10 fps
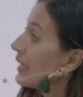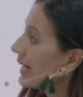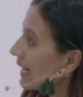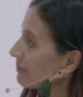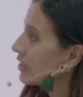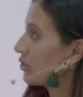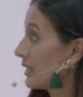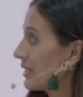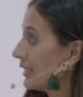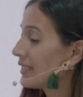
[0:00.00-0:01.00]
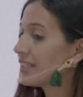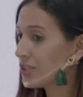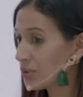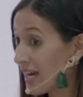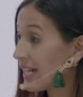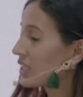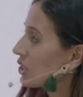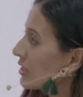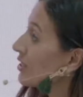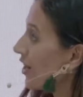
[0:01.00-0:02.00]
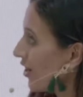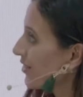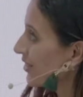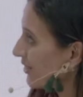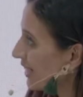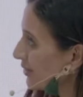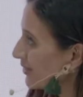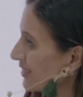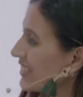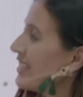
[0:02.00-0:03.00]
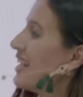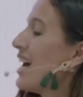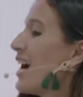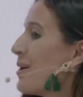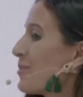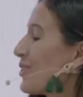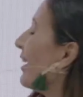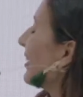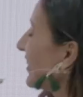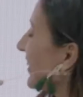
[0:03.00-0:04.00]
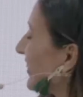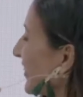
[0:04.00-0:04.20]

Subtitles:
can be translated into actions on the ground. So I will turn to